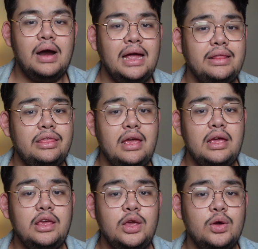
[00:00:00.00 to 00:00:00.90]
right,
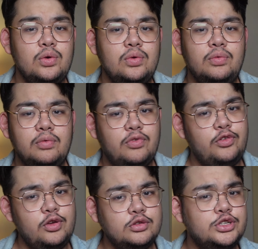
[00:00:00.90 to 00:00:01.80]
thank you,
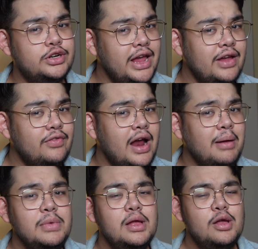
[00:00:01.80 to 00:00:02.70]
future
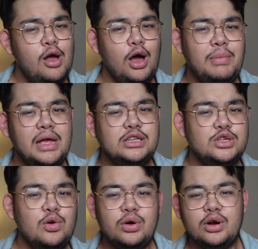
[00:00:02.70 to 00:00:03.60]
Avram. Okay,
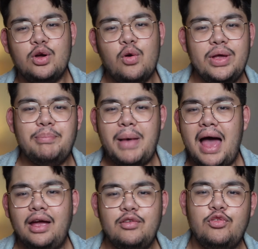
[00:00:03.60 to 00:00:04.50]
medyo we're going
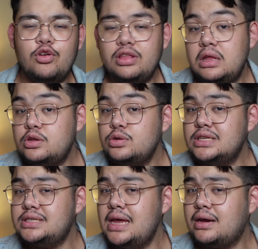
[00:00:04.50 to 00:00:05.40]
back and forth into the
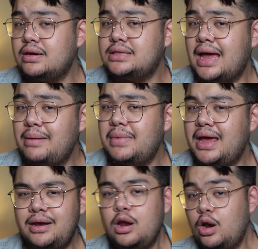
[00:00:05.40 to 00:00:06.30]
sacred
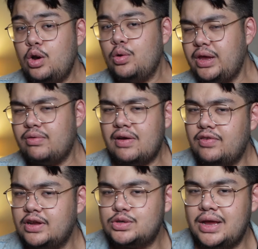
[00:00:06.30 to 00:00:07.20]
timeline. Low-key
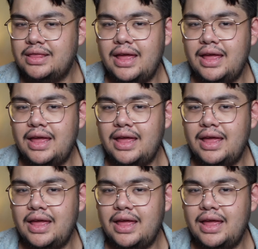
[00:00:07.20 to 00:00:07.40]
reference right